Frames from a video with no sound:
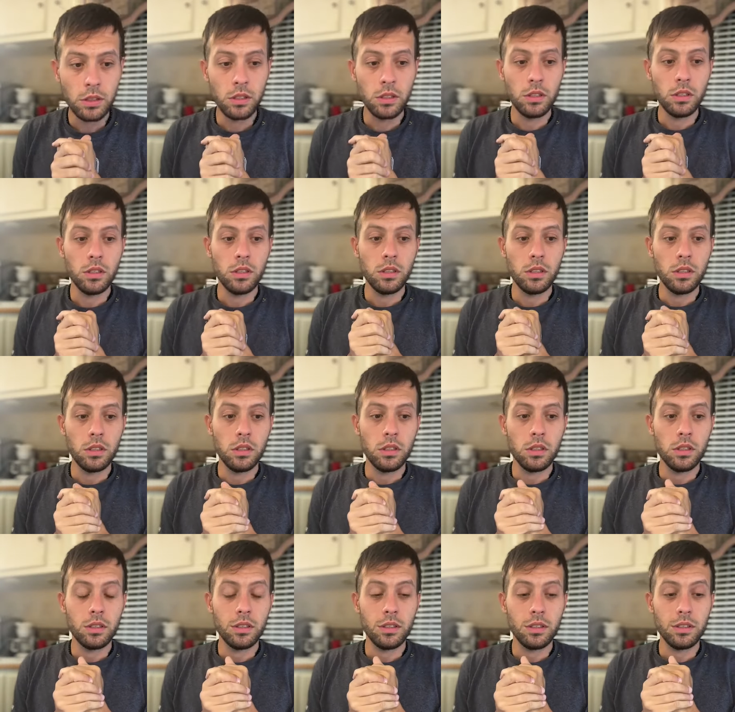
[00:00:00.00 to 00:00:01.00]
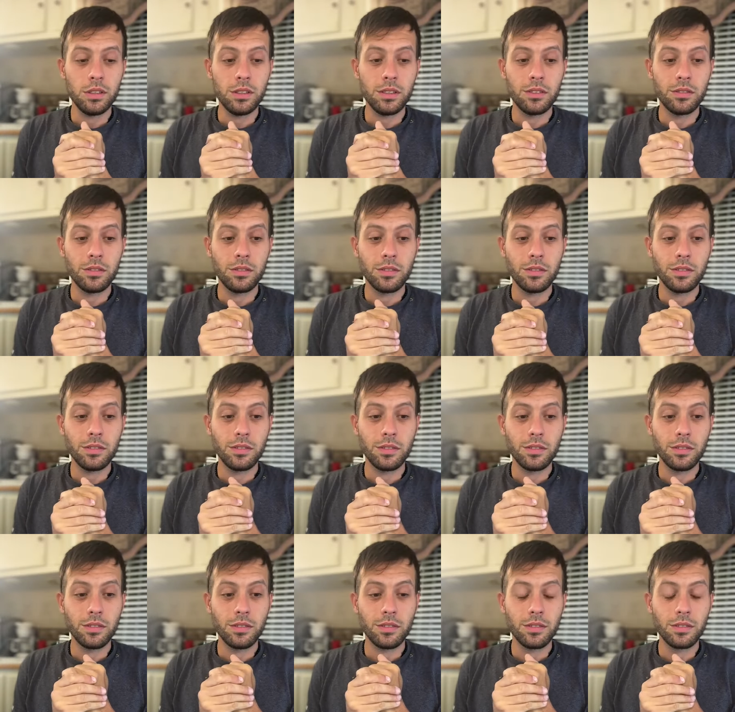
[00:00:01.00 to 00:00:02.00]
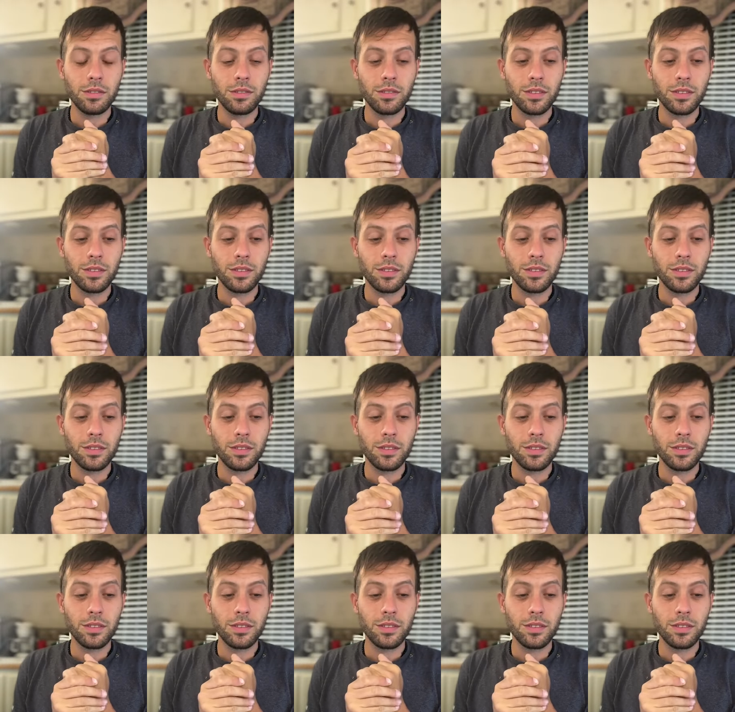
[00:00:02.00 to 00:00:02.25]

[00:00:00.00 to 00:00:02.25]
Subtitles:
(silence)